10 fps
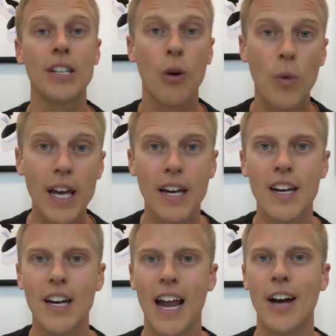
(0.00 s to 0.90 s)
single week,
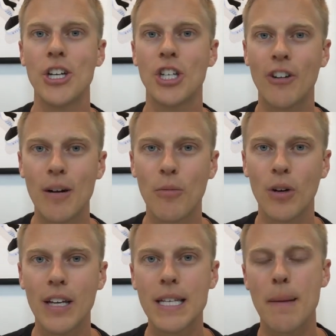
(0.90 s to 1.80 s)
how to generate
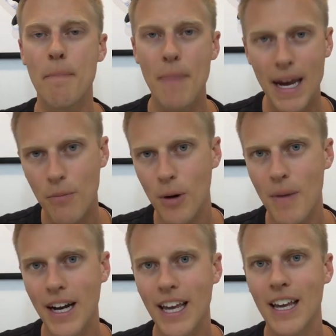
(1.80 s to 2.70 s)
more leads, make more
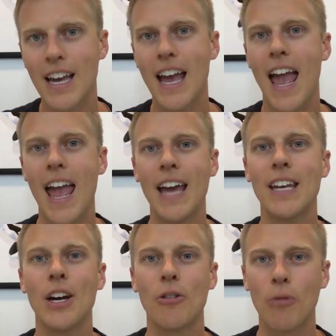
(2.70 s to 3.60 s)
money,
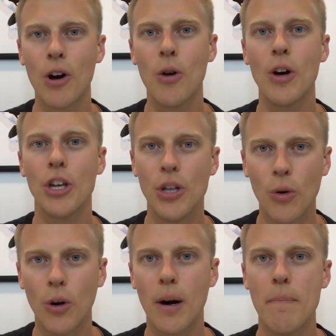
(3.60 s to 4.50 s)
and grow
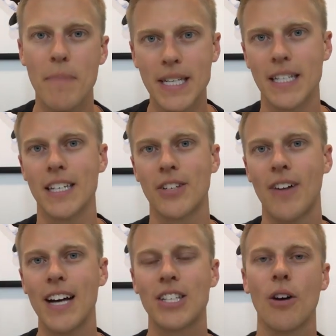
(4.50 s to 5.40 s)
your business,
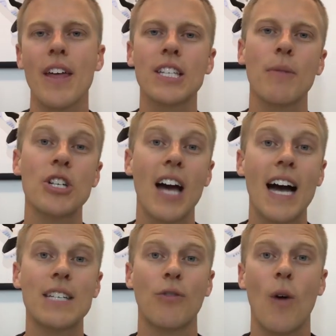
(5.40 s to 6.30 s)
right? So thanks so much,
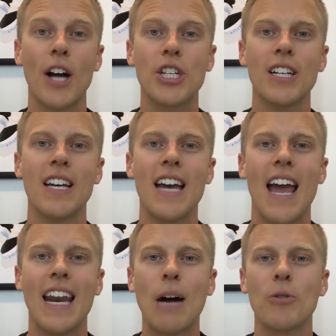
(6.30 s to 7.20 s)
guys, for watching,
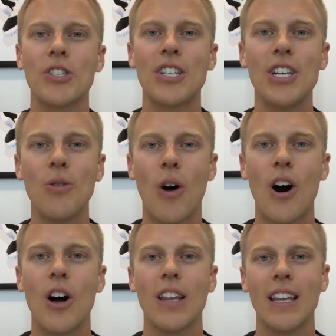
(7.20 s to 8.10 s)
and I will see you
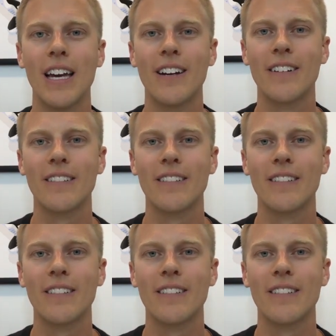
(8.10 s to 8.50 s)
all later.